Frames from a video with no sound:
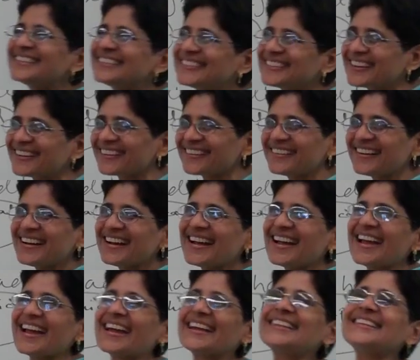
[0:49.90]
So
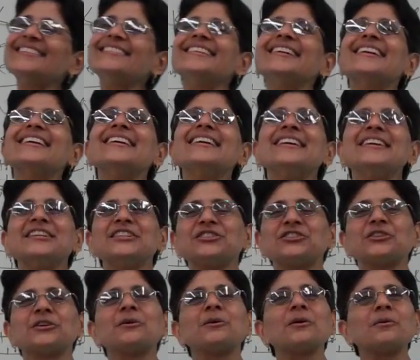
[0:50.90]
anyway,
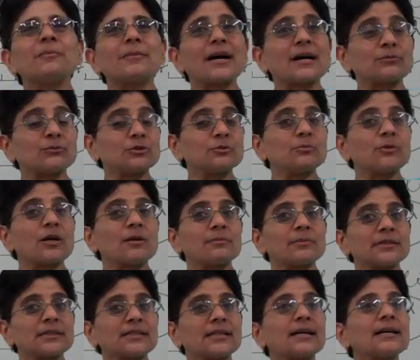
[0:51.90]
so Mahmud
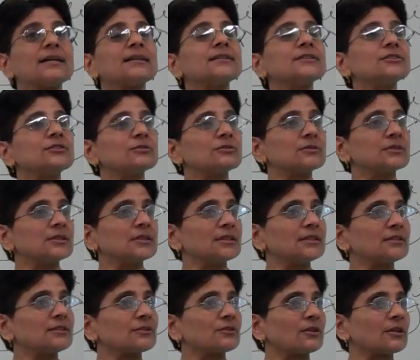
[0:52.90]
Muhammad Taha, a
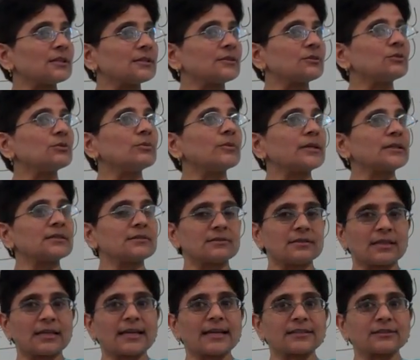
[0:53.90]
Sudanese scholar who went to
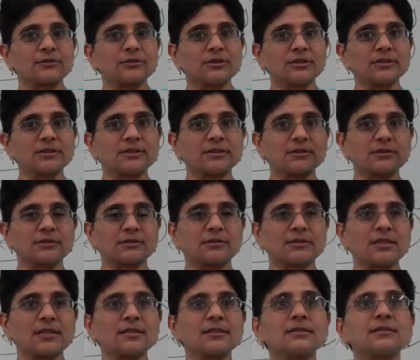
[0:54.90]
the gallows,
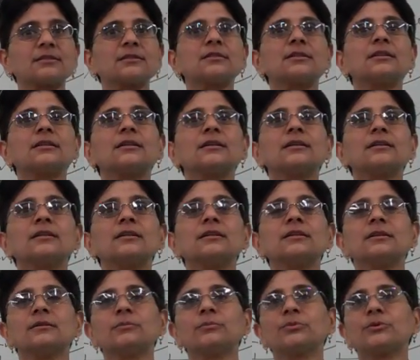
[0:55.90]
his
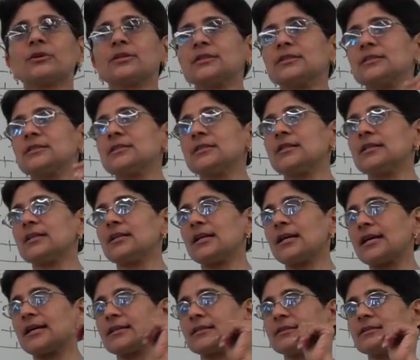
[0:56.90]
protege,
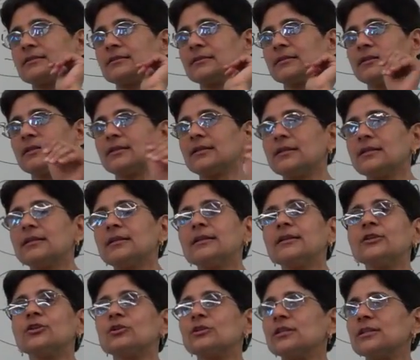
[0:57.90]
and
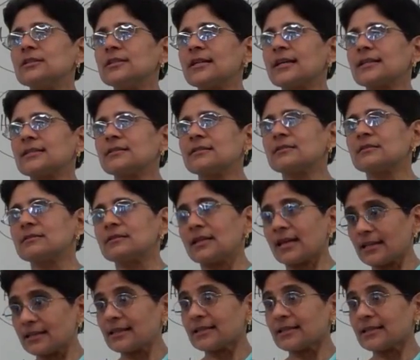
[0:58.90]
is in